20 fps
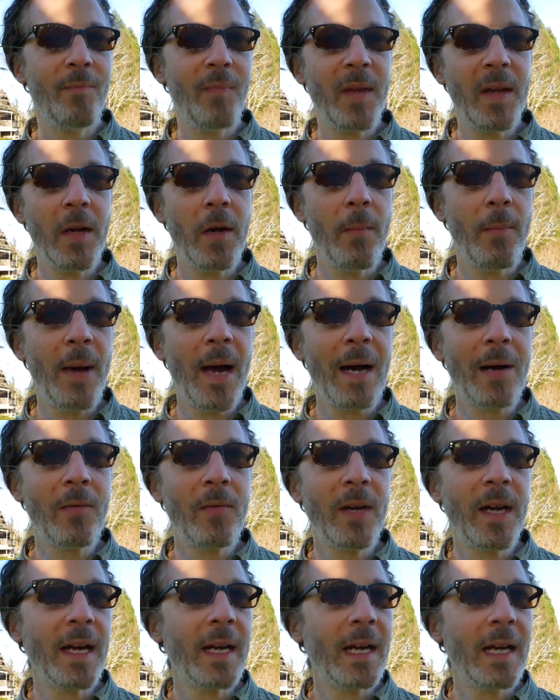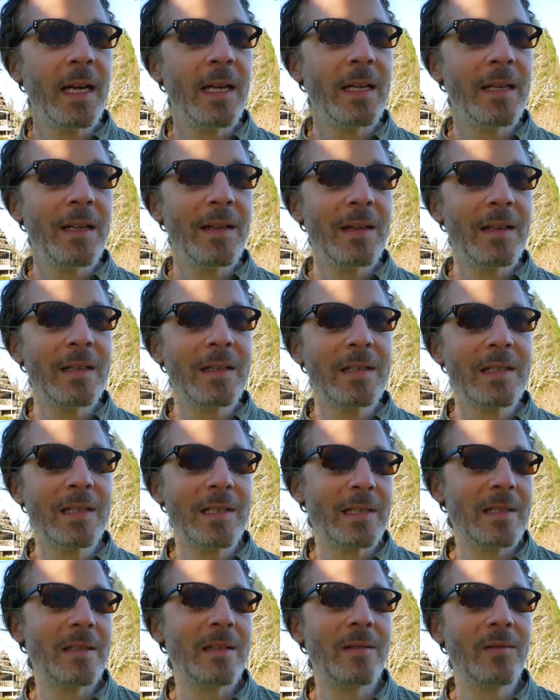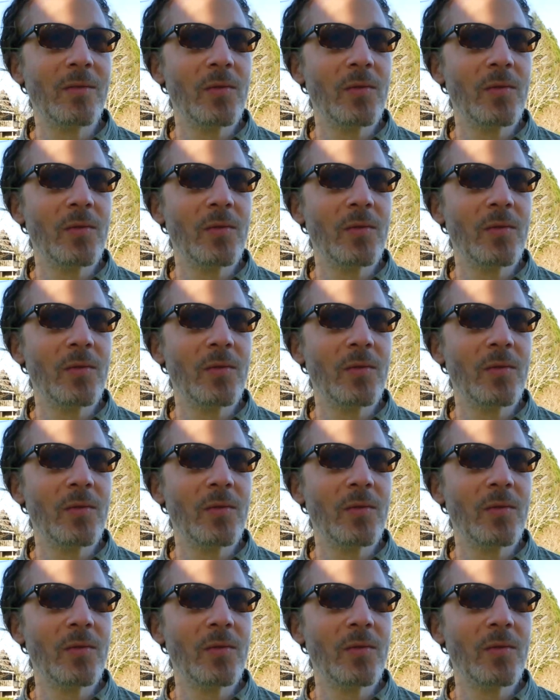you know, back when I got into this